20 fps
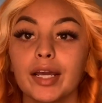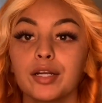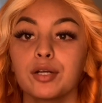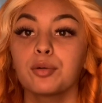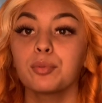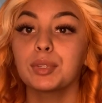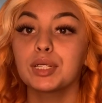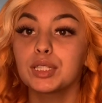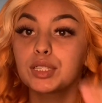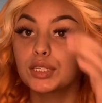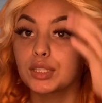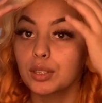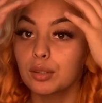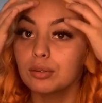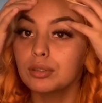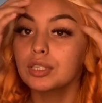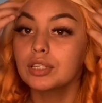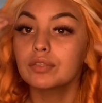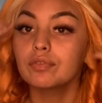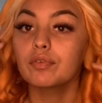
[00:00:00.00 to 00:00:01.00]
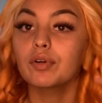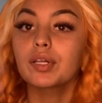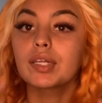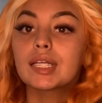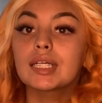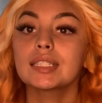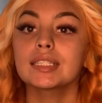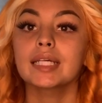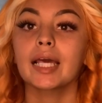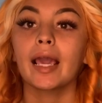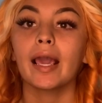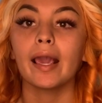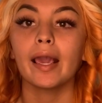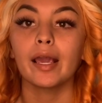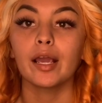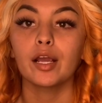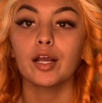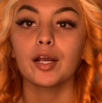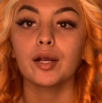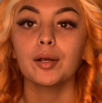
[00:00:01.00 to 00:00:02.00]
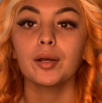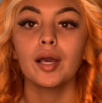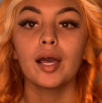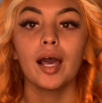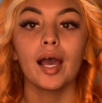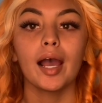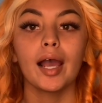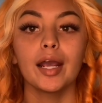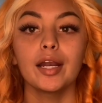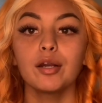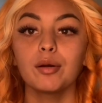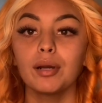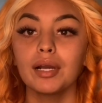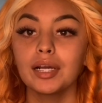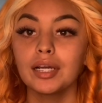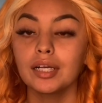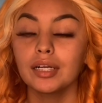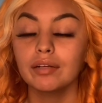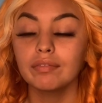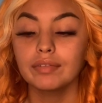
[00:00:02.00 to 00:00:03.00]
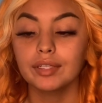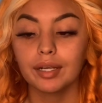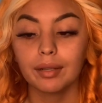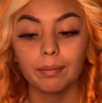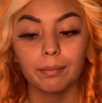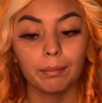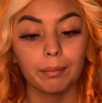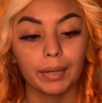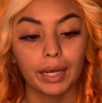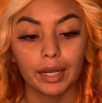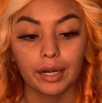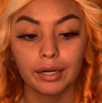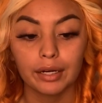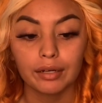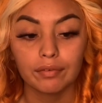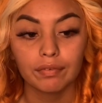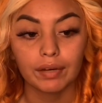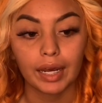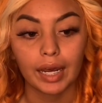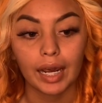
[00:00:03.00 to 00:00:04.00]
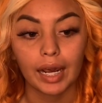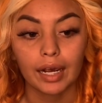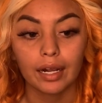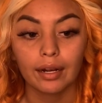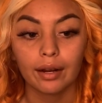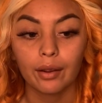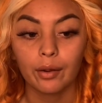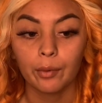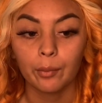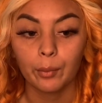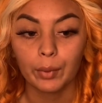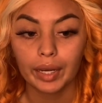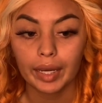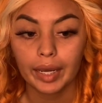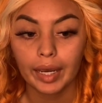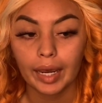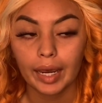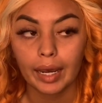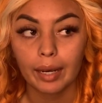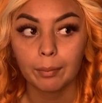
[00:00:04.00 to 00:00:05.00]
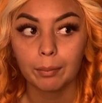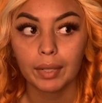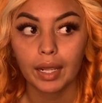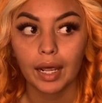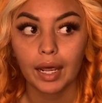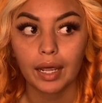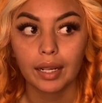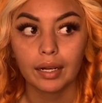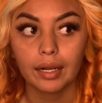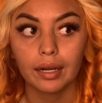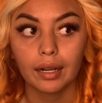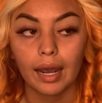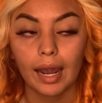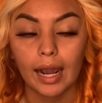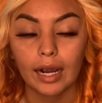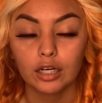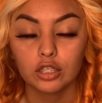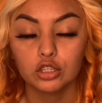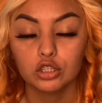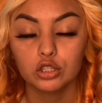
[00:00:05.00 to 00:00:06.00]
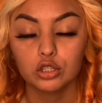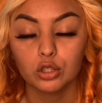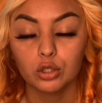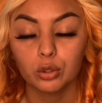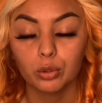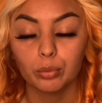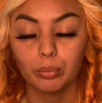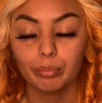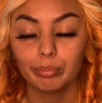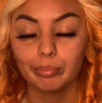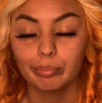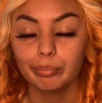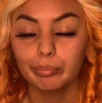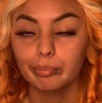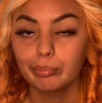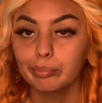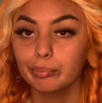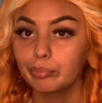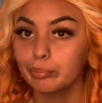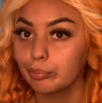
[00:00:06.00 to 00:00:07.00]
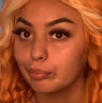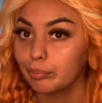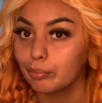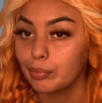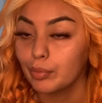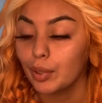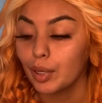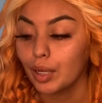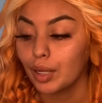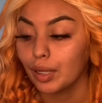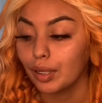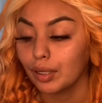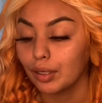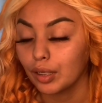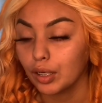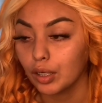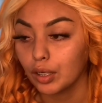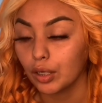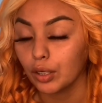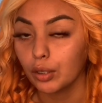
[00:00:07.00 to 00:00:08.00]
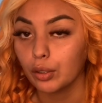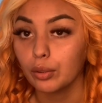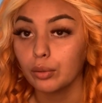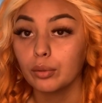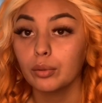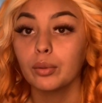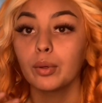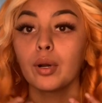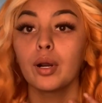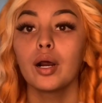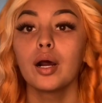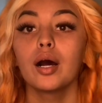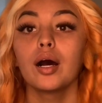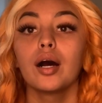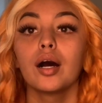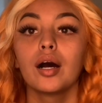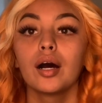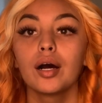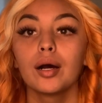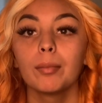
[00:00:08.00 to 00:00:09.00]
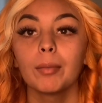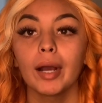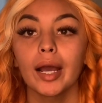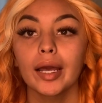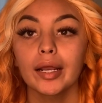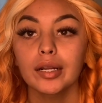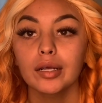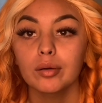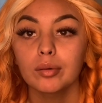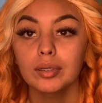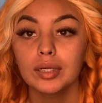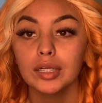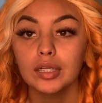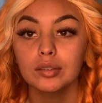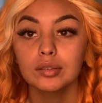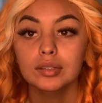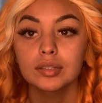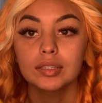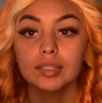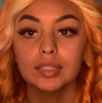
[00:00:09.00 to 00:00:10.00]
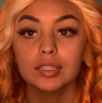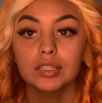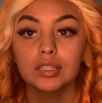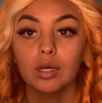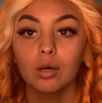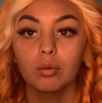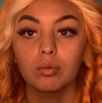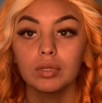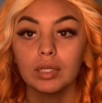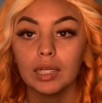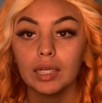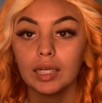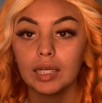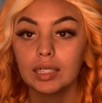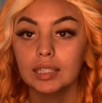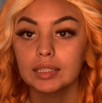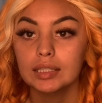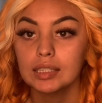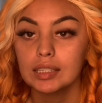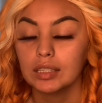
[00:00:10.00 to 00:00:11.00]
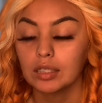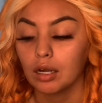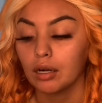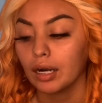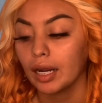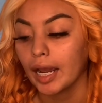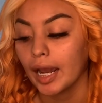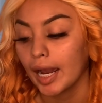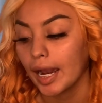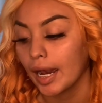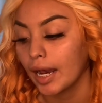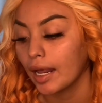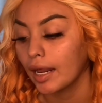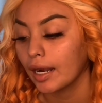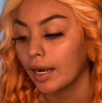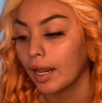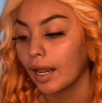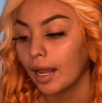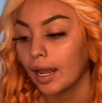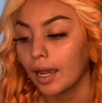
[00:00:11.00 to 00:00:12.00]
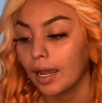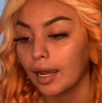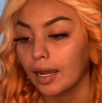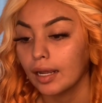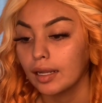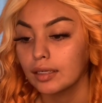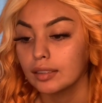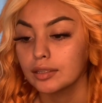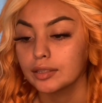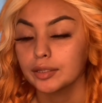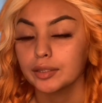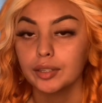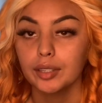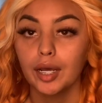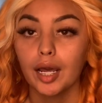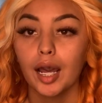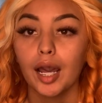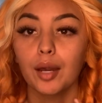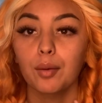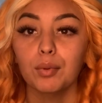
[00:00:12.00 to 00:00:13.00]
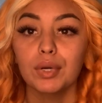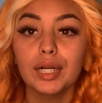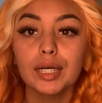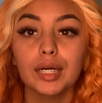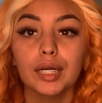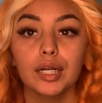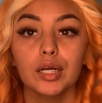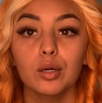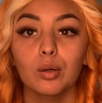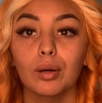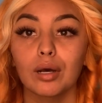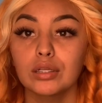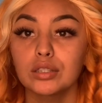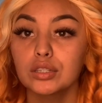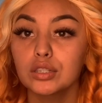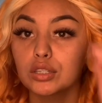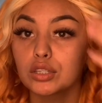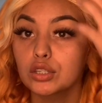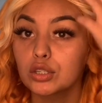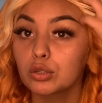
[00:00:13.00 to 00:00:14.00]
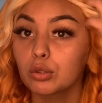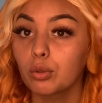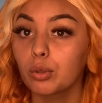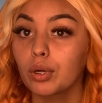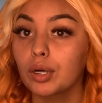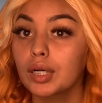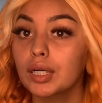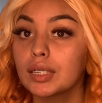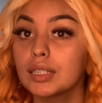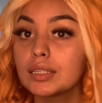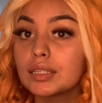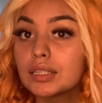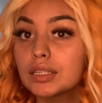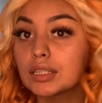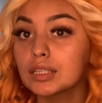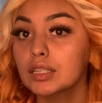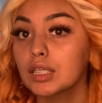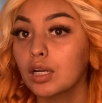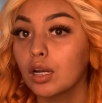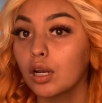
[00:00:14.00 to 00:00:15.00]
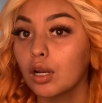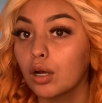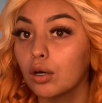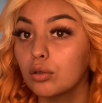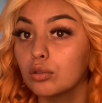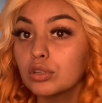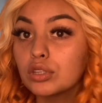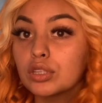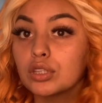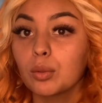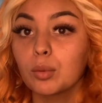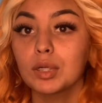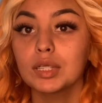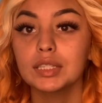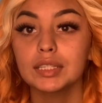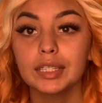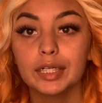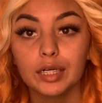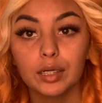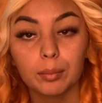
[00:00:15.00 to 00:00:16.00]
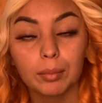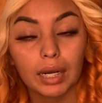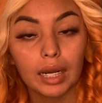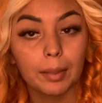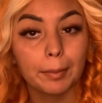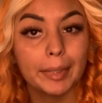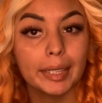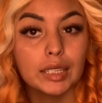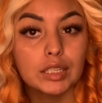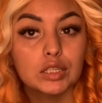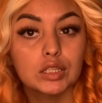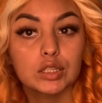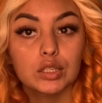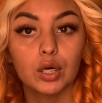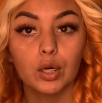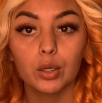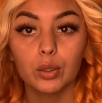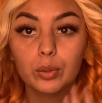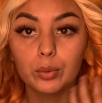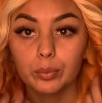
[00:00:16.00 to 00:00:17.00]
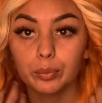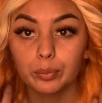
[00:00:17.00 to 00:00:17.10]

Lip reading: results for this hair, I know I could have done better if I had a wig cap and the actual glue. I had to only use this only because this is all I had, and I really couldn't go out to the store because it's closed the ones nearby me. So